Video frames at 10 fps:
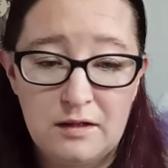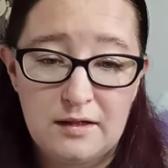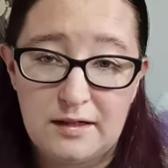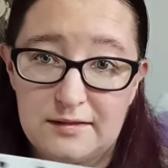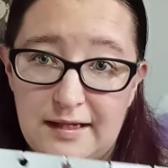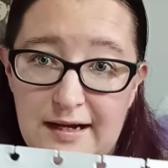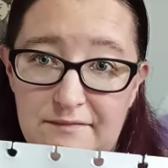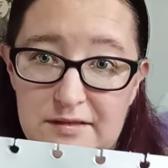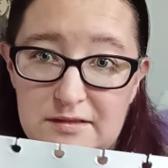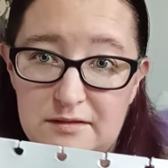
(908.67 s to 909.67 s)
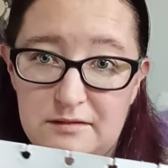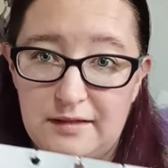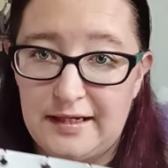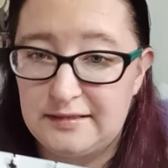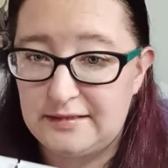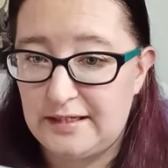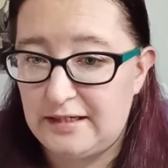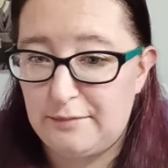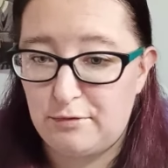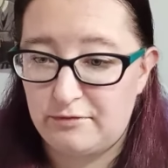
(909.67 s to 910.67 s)
because they have these little handy
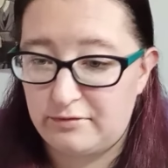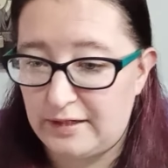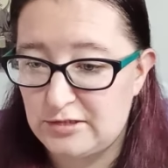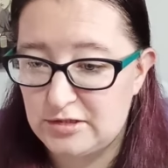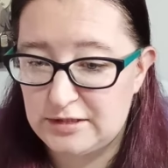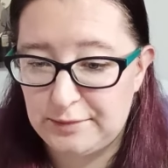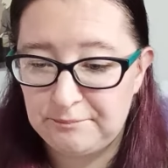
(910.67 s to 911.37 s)
dandy perforations there.